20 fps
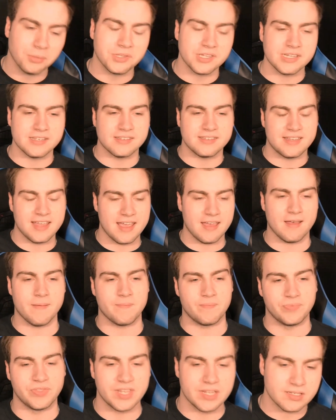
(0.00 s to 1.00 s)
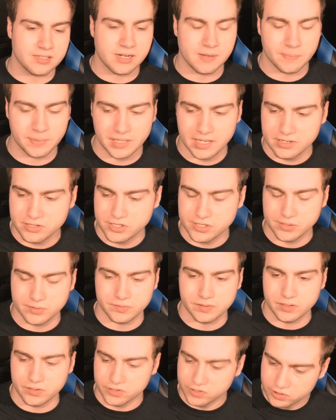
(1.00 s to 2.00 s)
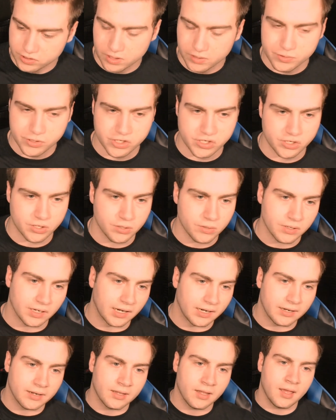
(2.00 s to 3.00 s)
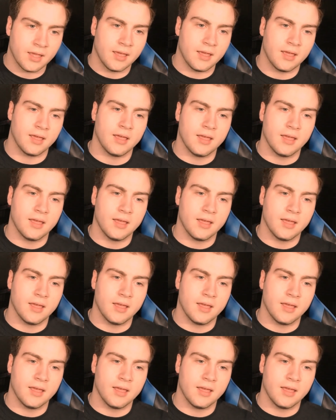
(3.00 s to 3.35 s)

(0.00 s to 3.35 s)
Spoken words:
all these damn Disney Plus shows. They're so short.